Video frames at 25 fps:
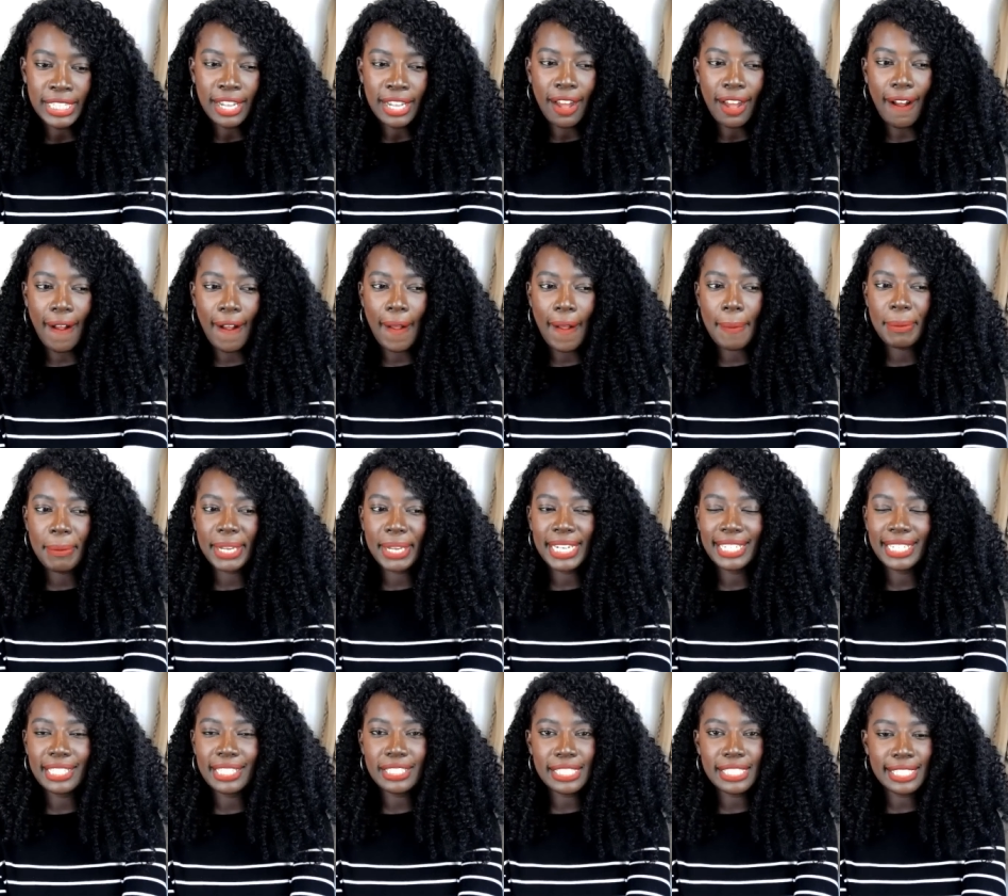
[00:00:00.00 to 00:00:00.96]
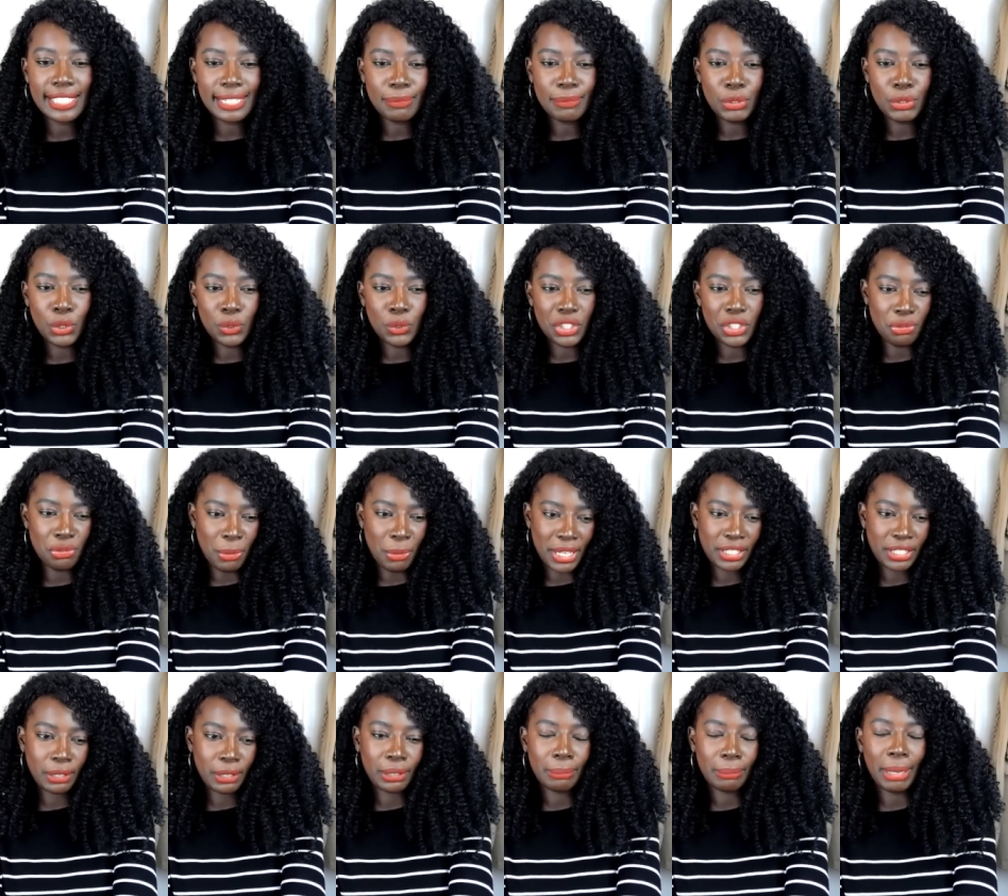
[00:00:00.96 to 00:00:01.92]
Um, and he didn't seem too
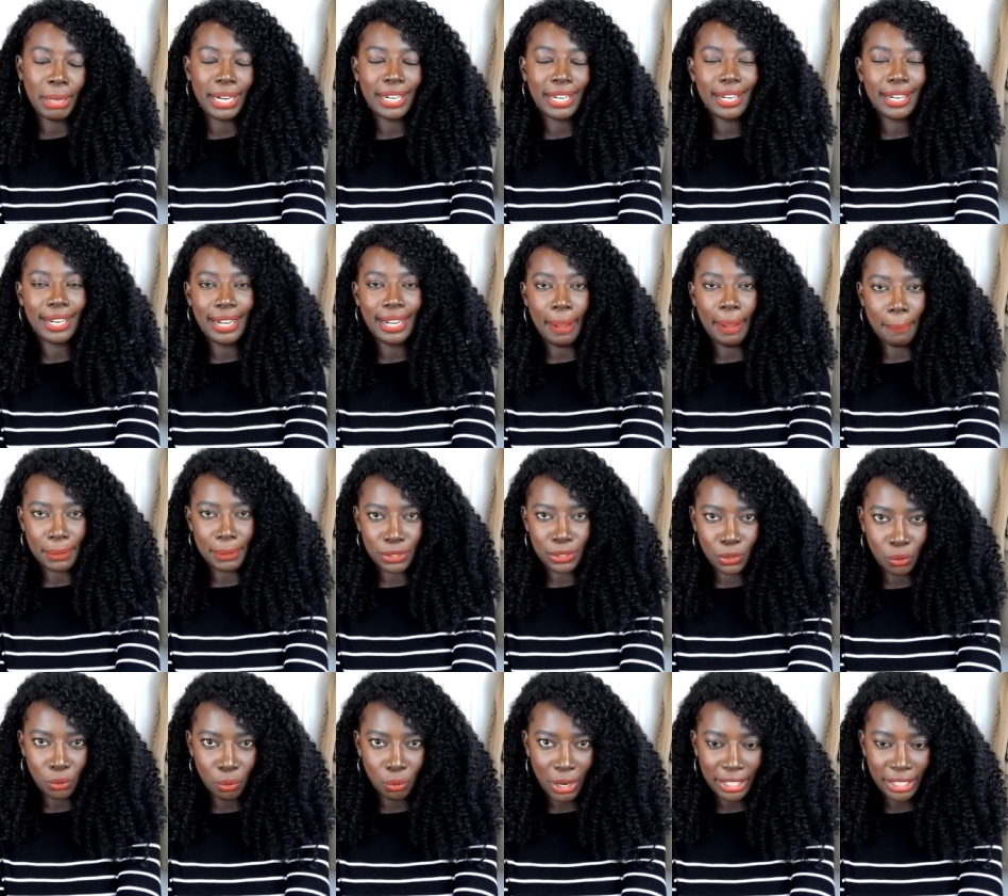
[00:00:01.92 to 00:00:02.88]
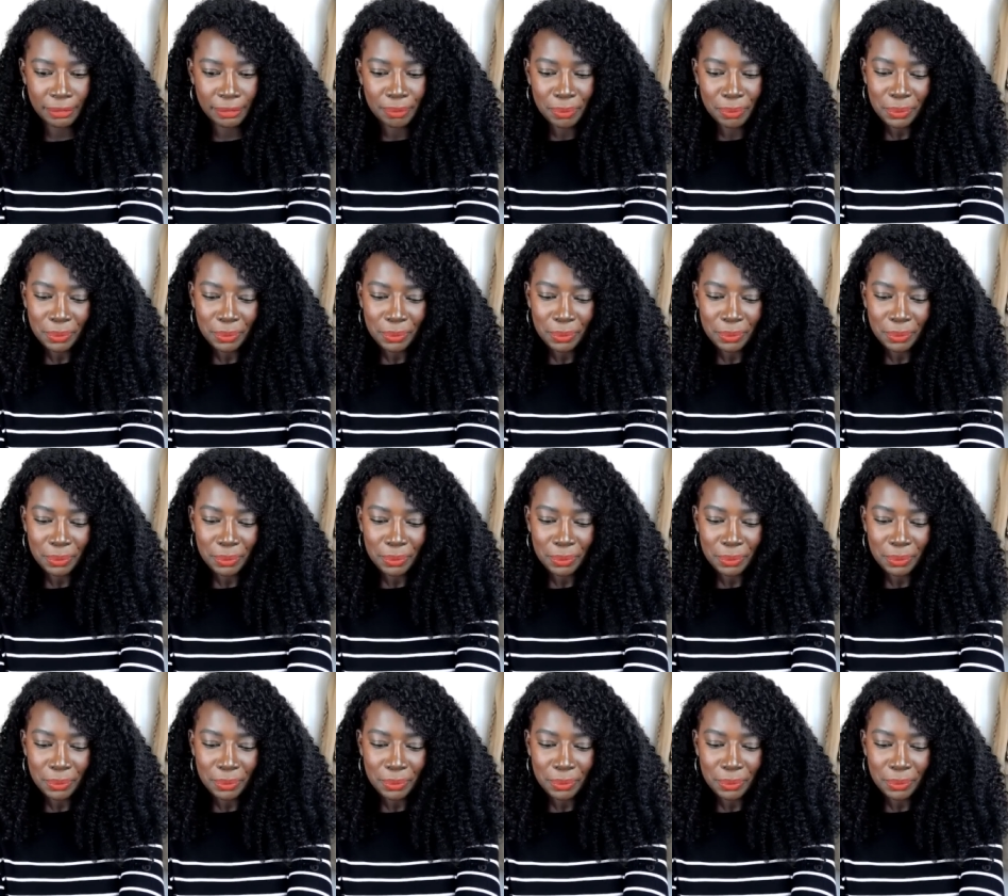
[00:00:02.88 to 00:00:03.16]
judgmental about it in episode one.